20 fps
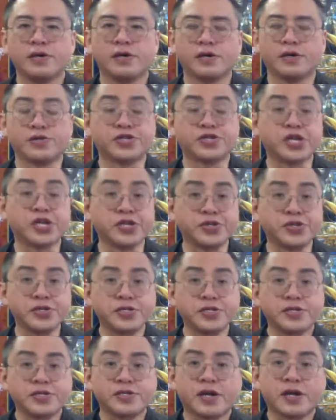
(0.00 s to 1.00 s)

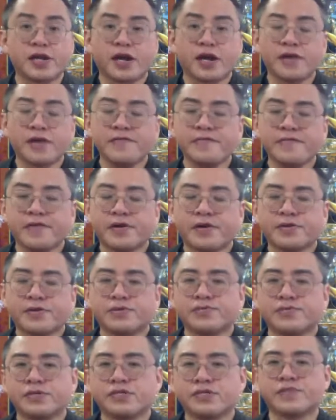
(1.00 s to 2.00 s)
changes in our life,
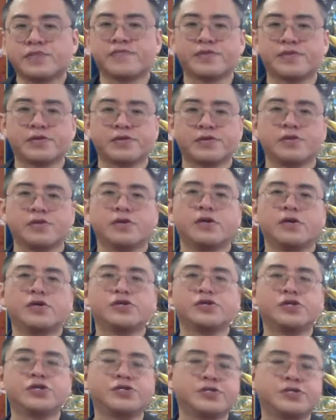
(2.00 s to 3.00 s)
towards different
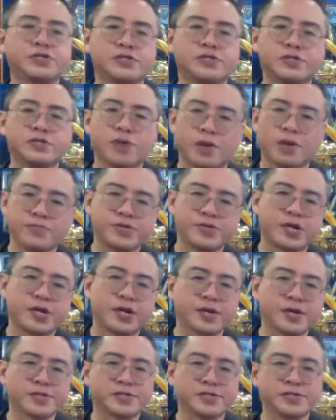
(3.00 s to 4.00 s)
changes in
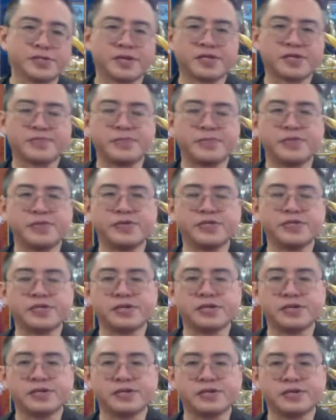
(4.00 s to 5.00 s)
objects and
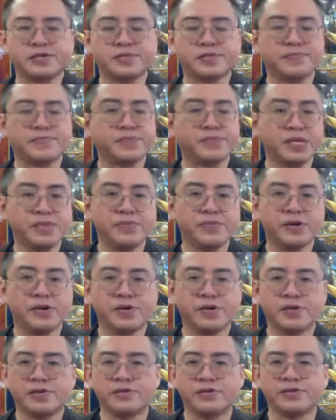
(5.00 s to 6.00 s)
experiences and
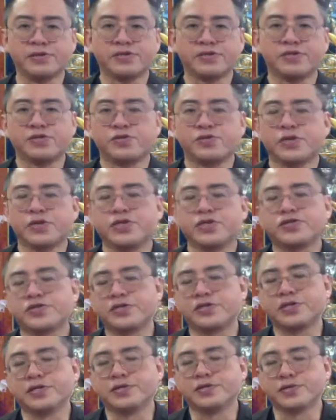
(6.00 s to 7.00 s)
people and
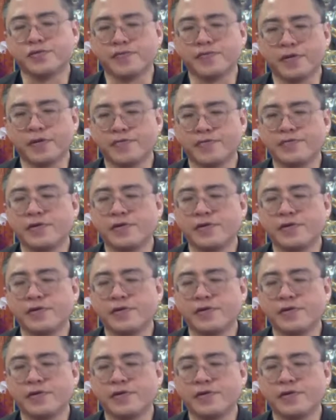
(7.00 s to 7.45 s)
situation and so forth.